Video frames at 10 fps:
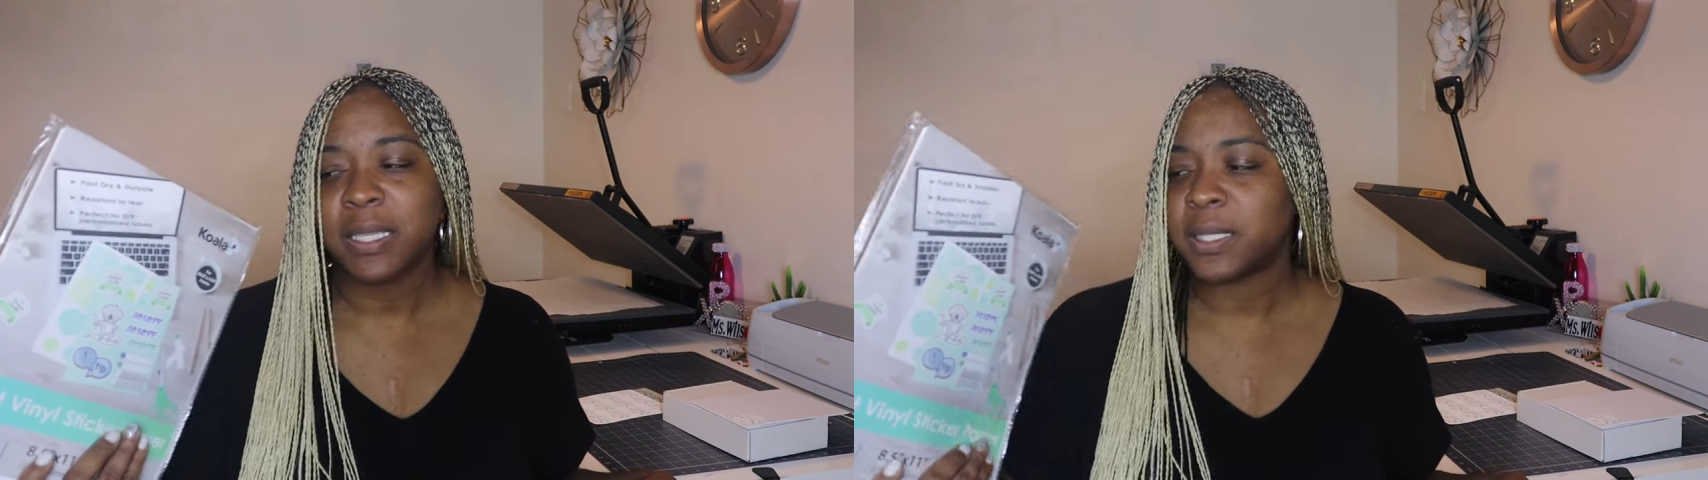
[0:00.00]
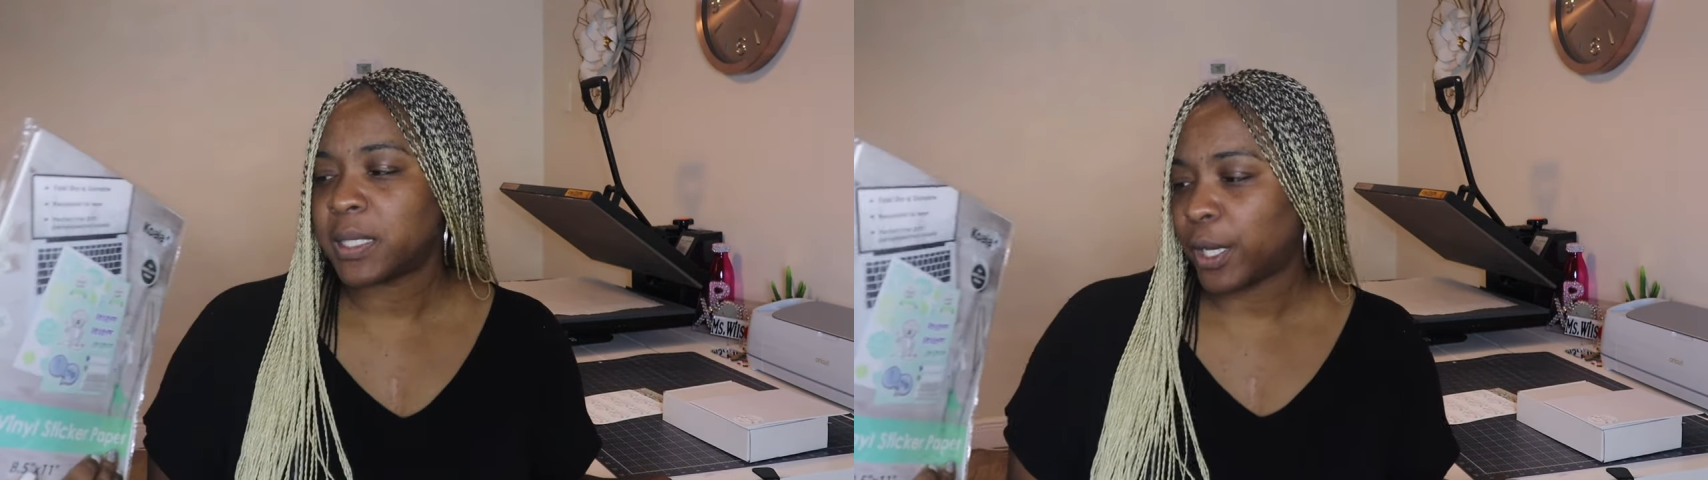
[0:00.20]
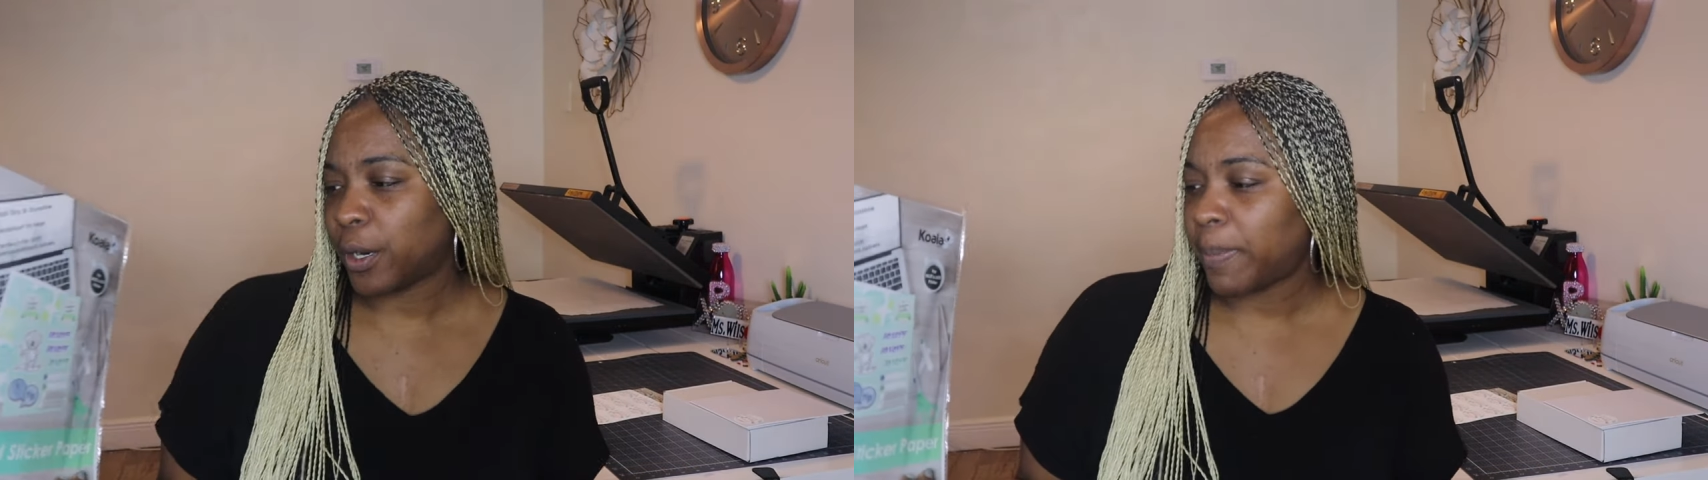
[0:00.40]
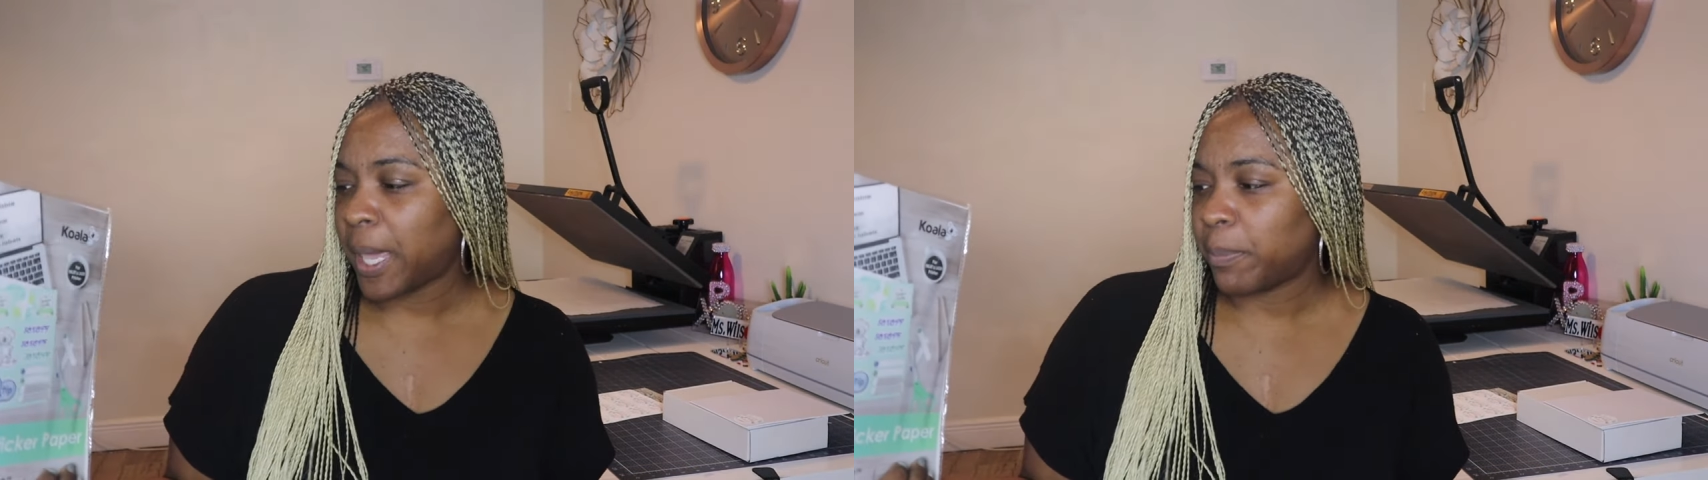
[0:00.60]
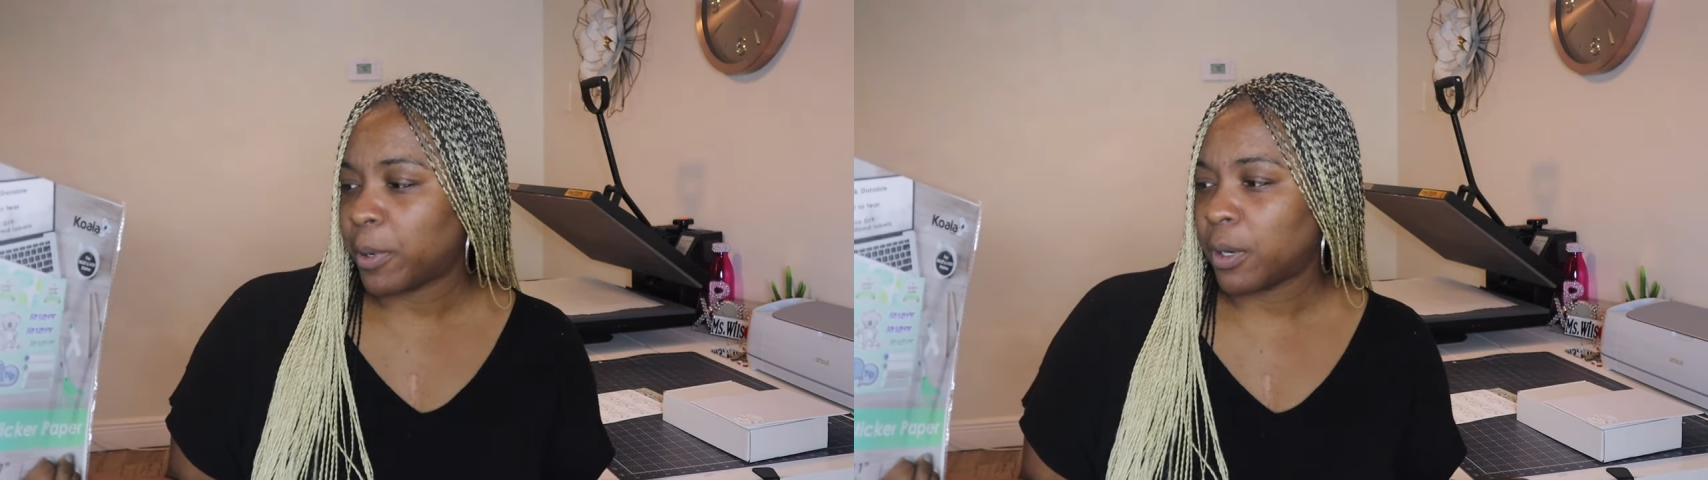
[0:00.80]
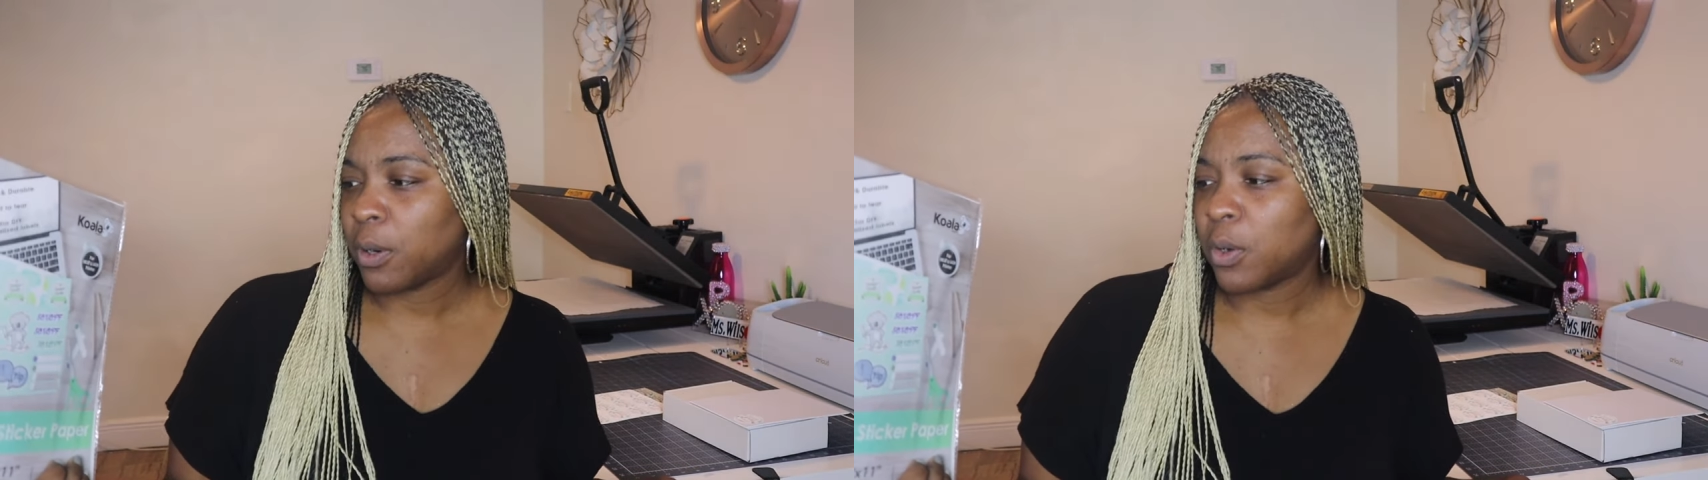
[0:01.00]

Sticker Paper,